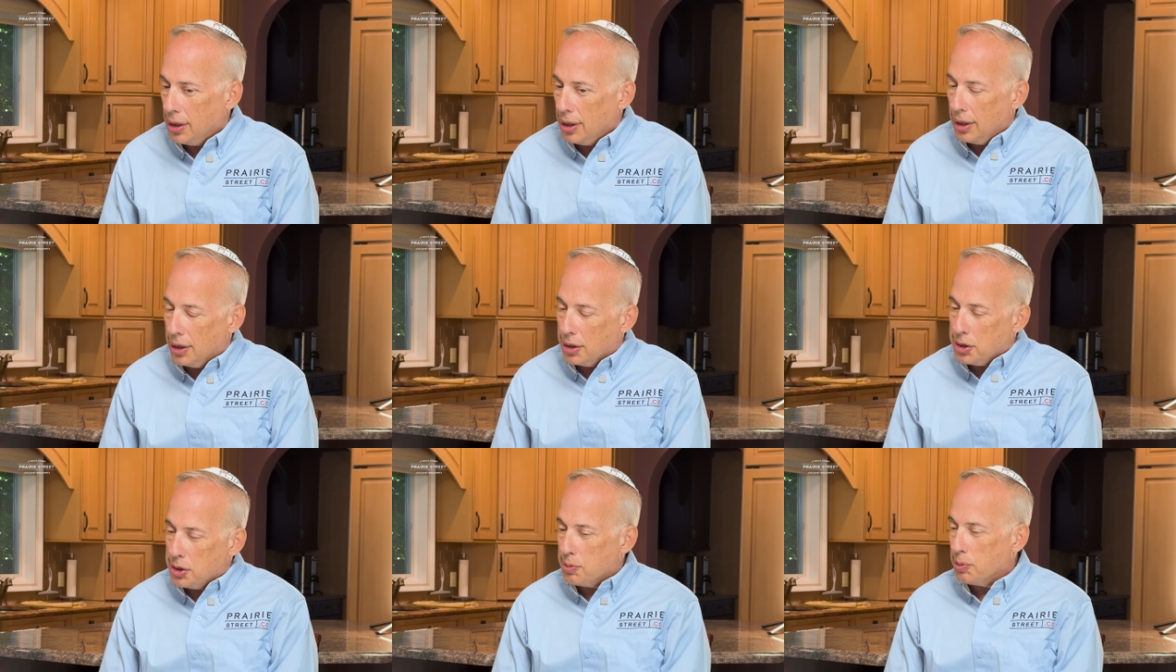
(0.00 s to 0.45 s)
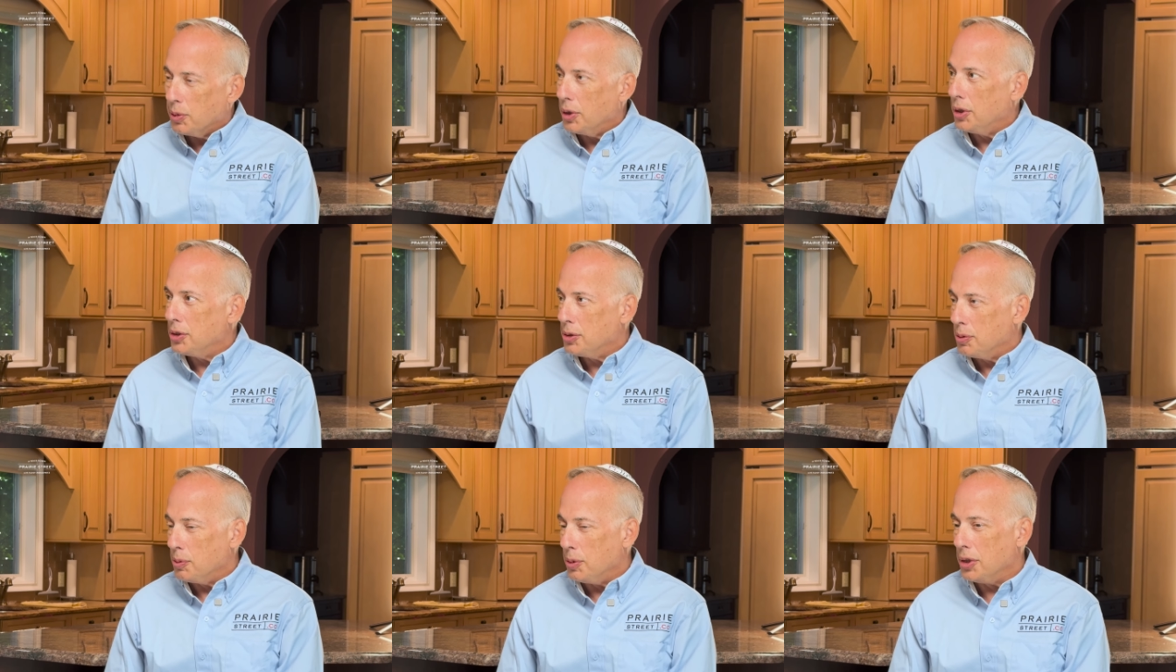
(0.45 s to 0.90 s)
he
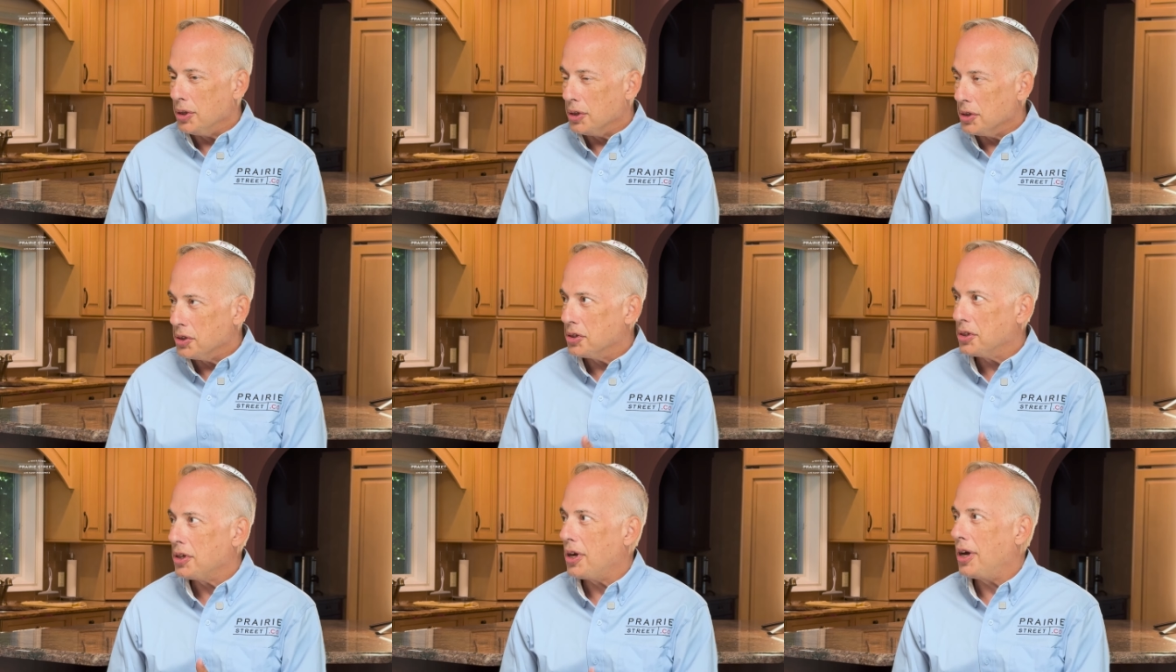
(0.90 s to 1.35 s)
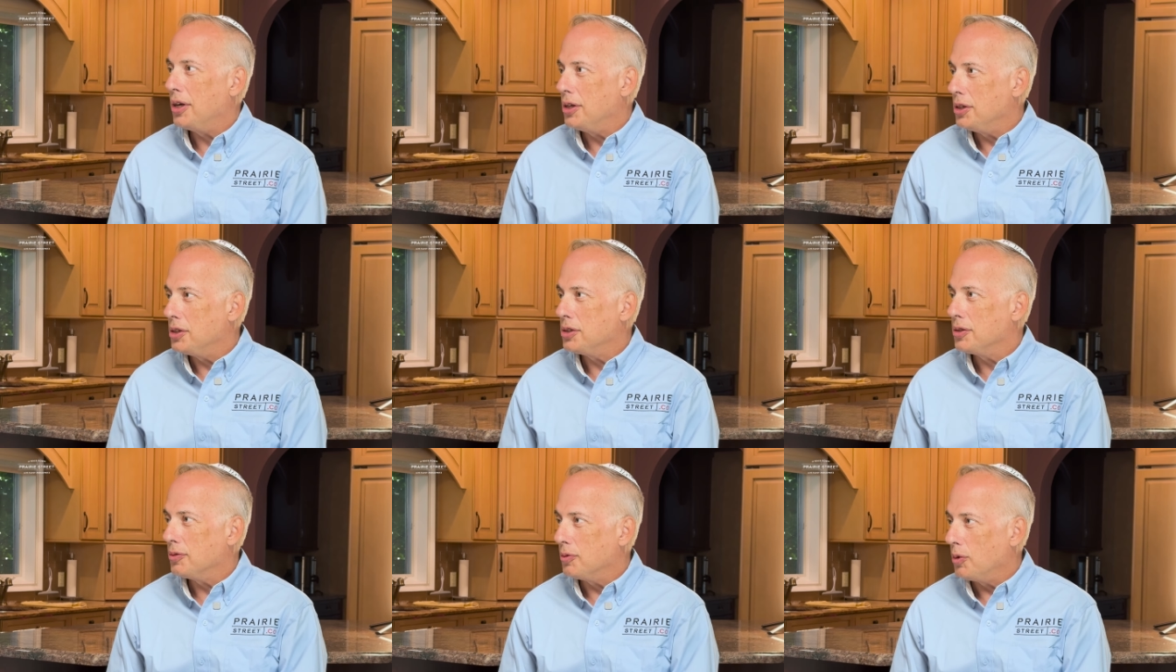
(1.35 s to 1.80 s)
explained to me the
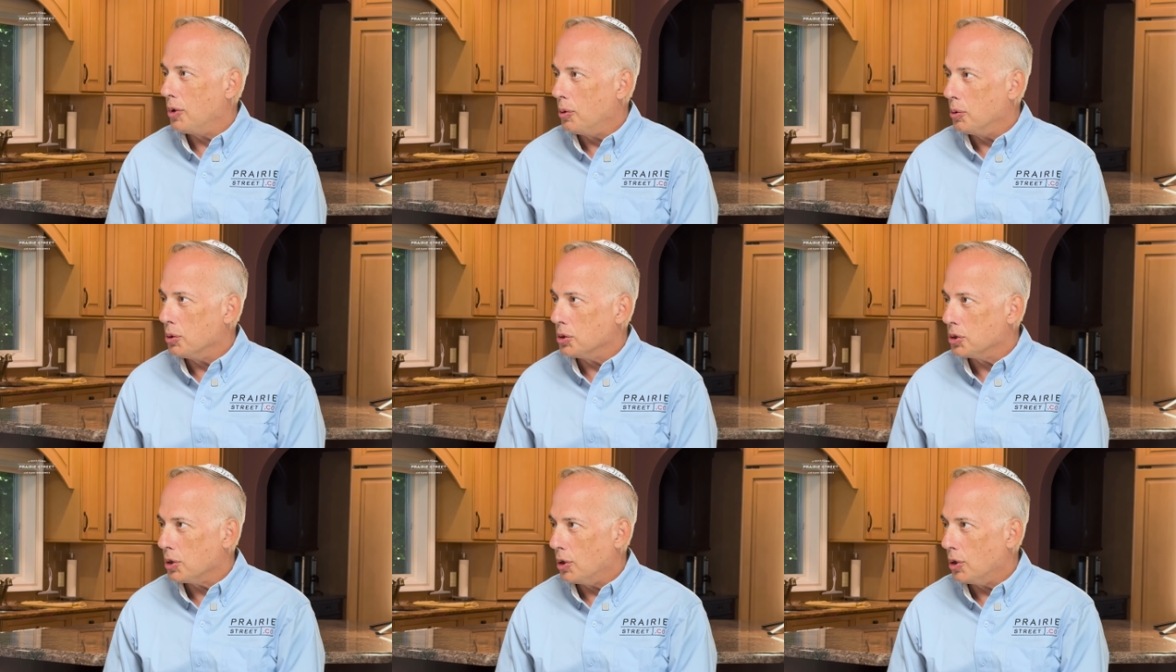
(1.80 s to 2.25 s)
science of what was